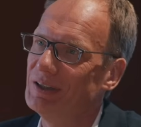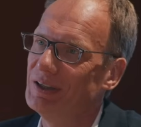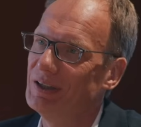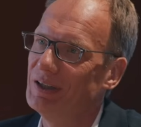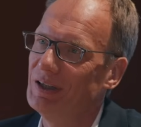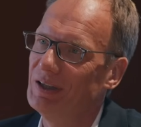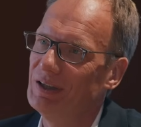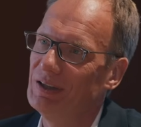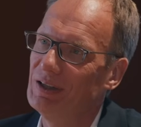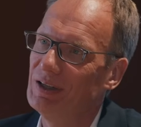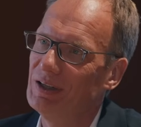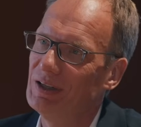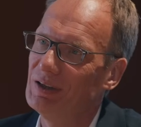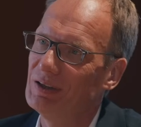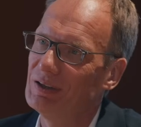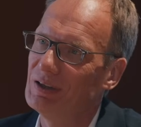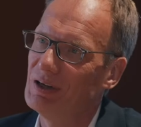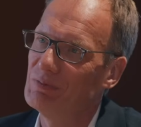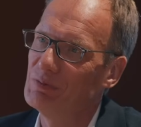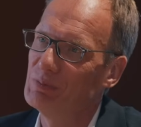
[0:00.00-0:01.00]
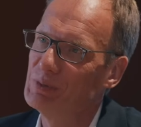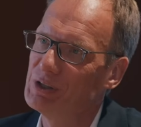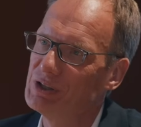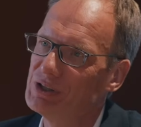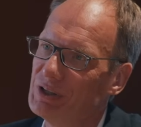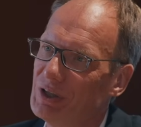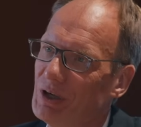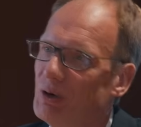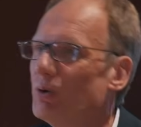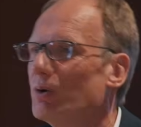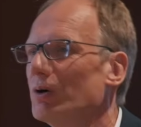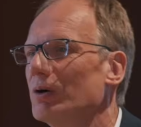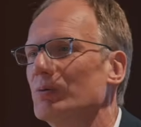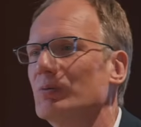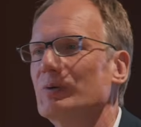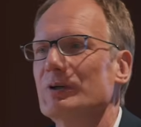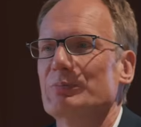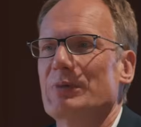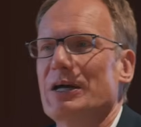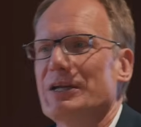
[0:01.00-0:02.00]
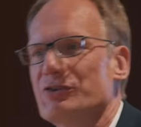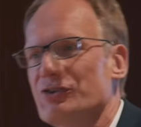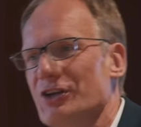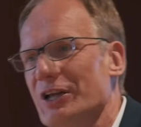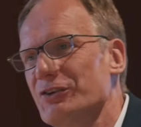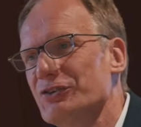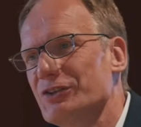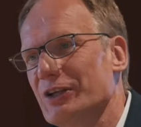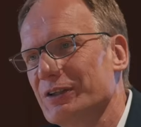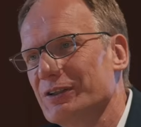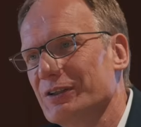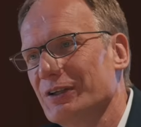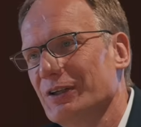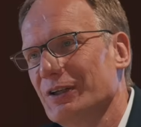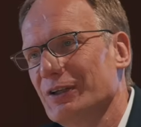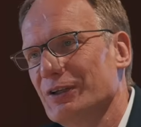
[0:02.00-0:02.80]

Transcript: and then governments say, oh, we might change that.